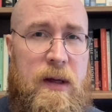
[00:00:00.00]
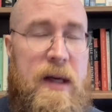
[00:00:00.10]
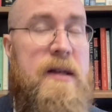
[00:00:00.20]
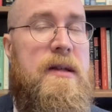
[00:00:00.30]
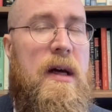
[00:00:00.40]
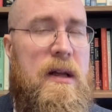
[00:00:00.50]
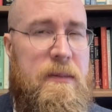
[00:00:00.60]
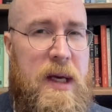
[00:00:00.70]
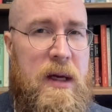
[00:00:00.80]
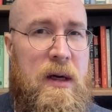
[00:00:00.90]
He's telling
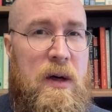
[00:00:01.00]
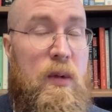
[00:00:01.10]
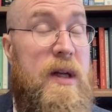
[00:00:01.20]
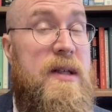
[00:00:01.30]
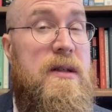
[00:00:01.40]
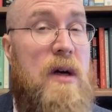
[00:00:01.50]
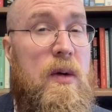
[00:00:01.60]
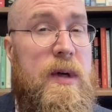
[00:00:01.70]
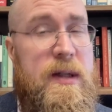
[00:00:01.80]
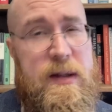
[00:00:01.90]
me what he's
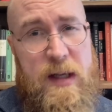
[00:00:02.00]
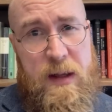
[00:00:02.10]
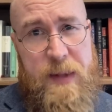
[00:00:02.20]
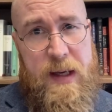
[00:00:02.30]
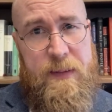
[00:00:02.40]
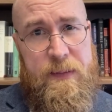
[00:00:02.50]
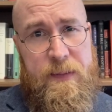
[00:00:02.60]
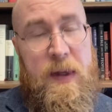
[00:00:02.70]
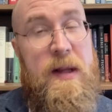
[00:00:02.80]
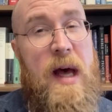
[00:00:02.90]
going to tell me,
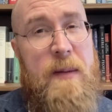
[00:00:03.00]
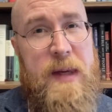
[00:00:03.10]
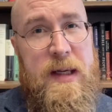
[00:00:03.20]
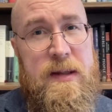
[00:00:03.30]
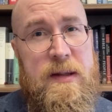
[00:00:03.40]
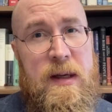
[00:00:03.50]
and that means